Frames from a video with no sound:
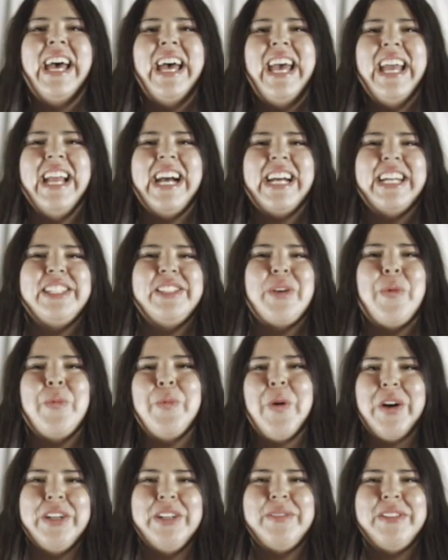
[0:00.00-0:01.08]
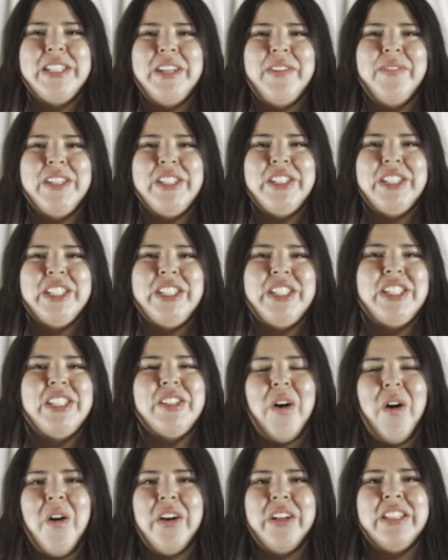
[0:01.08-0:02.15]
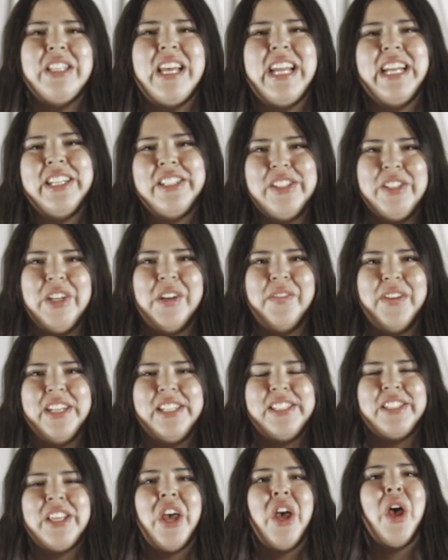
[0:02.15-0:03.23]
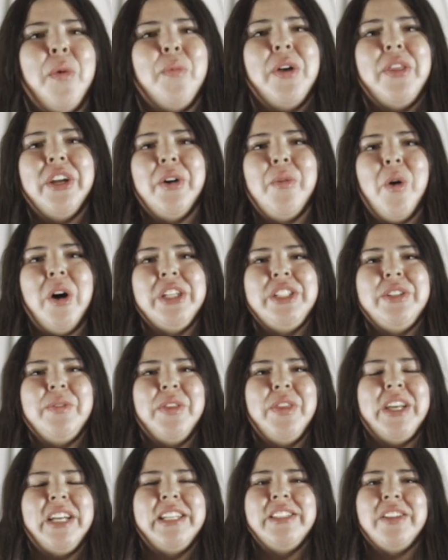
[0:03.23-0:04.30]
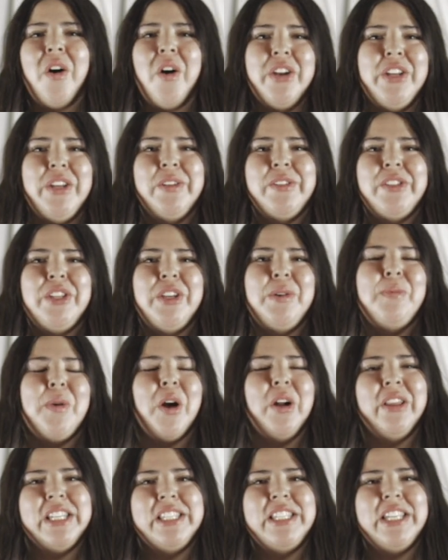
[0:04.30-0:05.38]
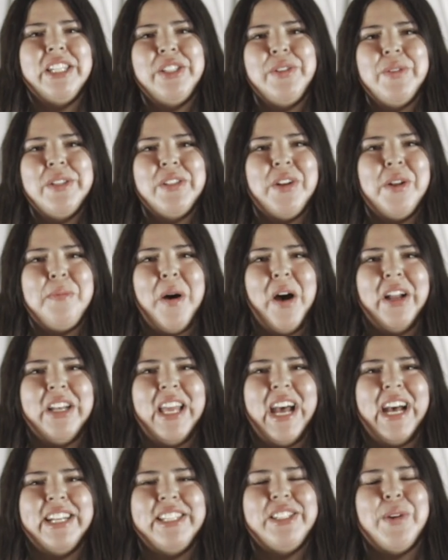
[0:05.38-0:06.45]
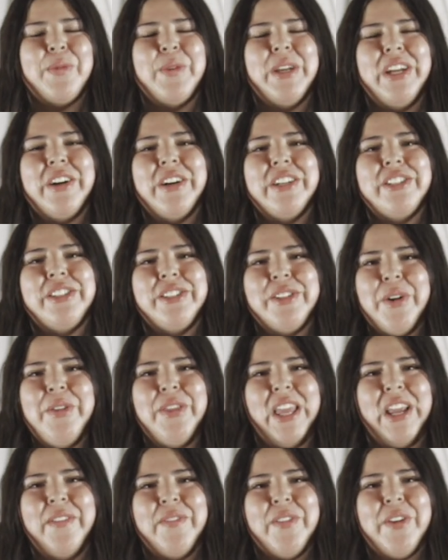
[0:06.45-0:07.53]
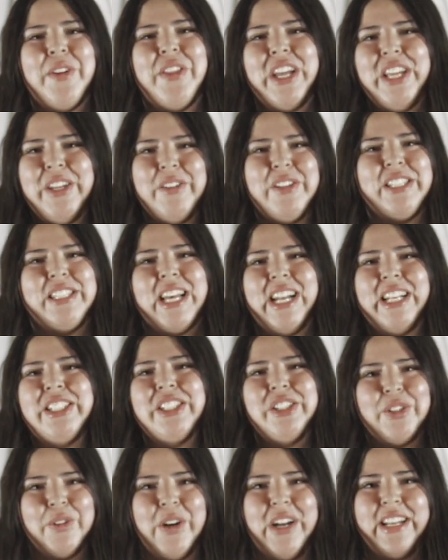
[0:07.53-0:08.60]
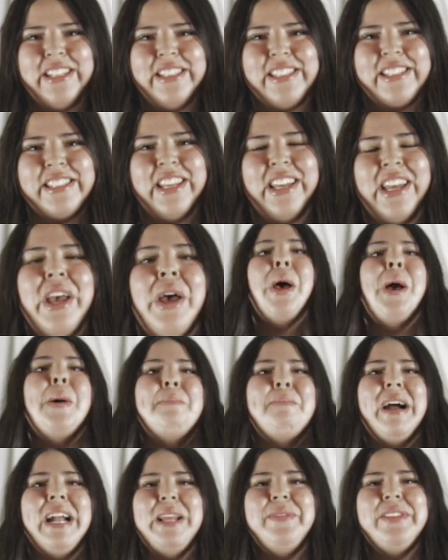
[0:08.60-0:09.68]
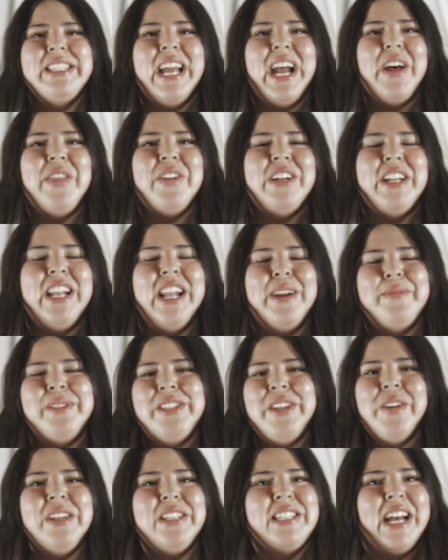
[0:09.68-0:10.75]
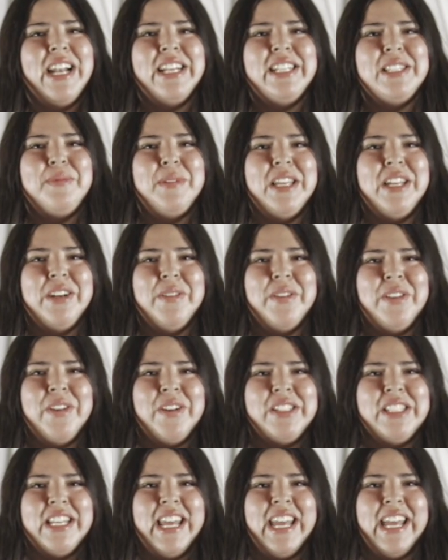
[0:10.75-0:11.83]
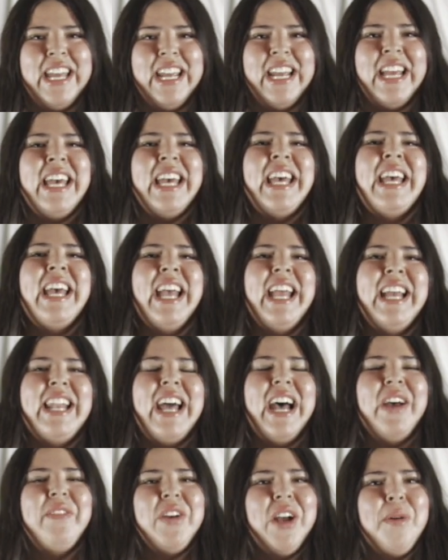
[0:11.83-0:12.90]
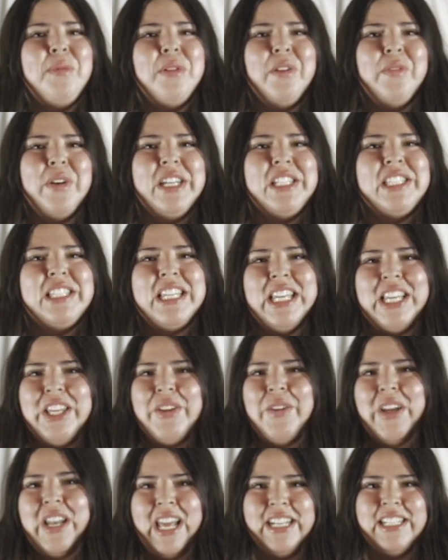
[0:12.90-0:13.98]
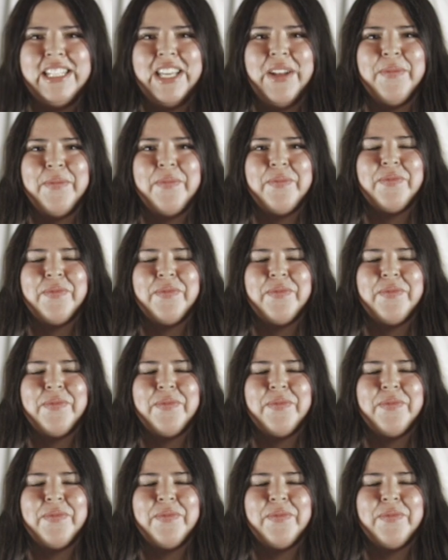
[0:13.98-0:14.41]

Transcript: Hey guys, welcome to Different Churches online service. Whether you're watching with us on YouTube or listening to us on a podcast, we are so thankful that you decided to join us. My name is Catherine and I'm so excited to be here with y'all today, and I have a couple of ways to get you connected.